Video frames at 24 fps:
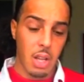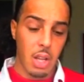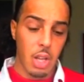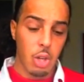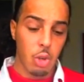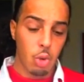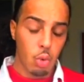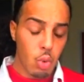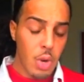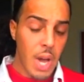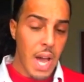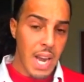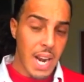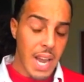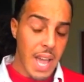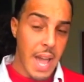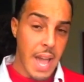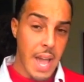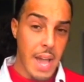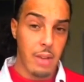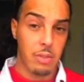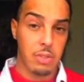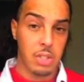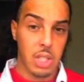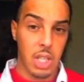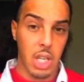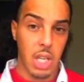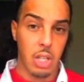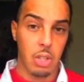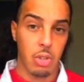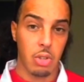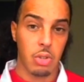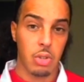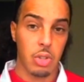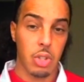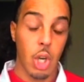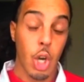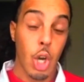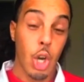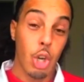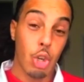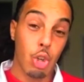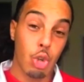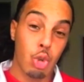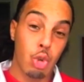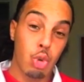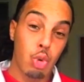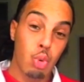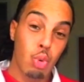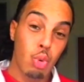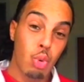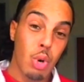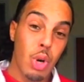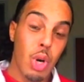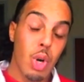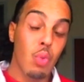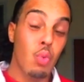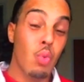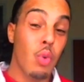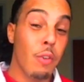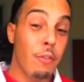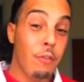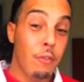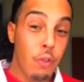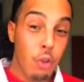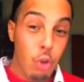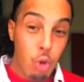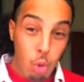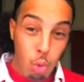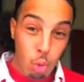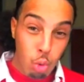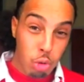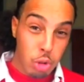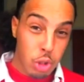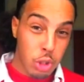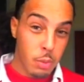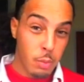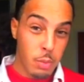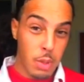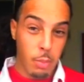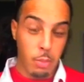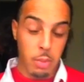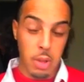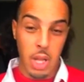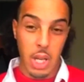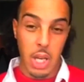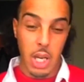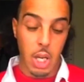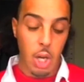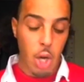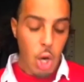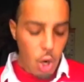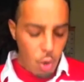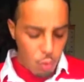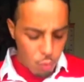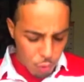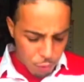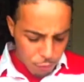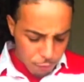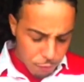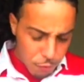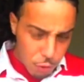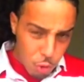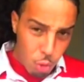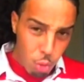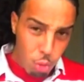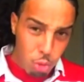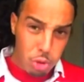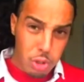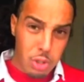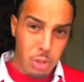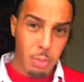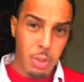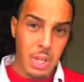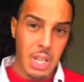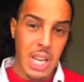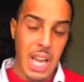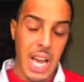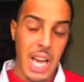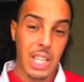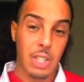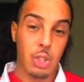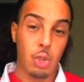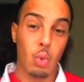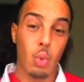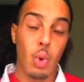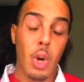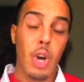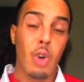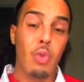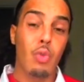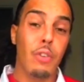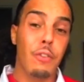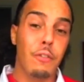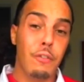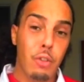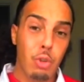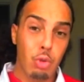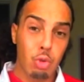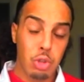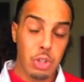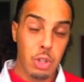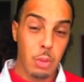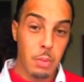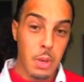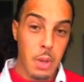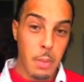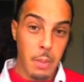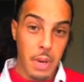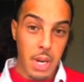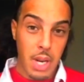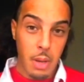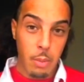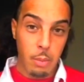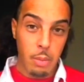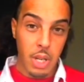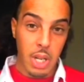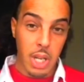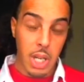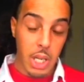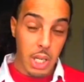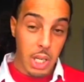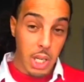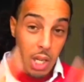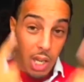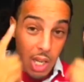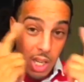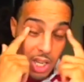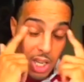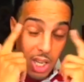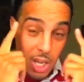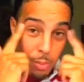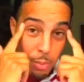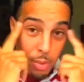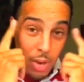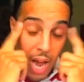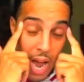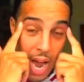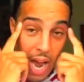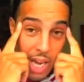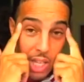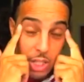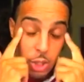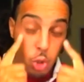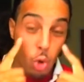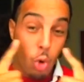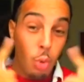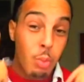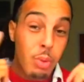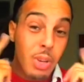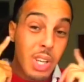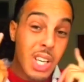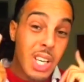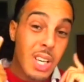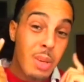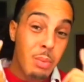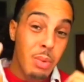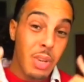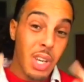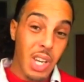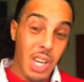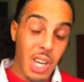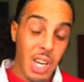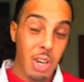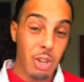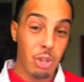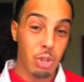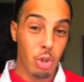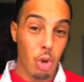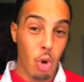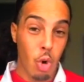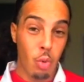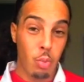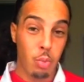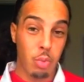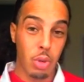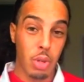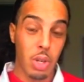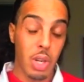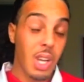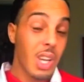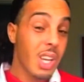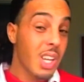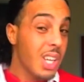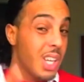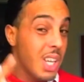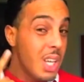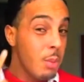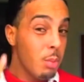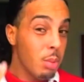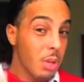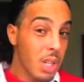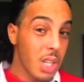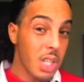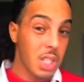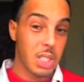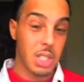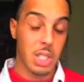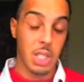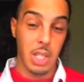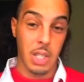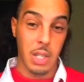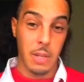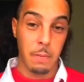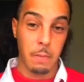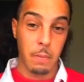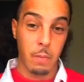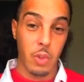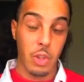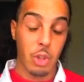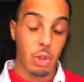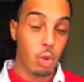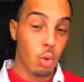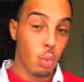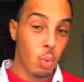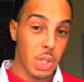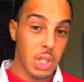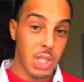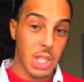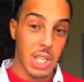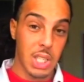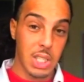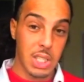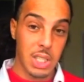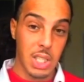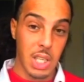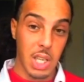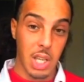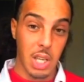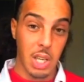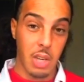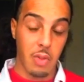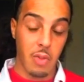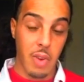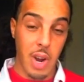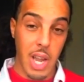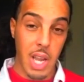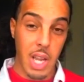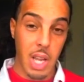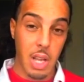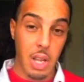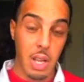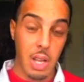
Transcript: You got to have standards. You refuse to be played, refuse to be lied to, refuse to be manipulated. Keep your eyes open, keep your ears open, keep listening to what they say, right?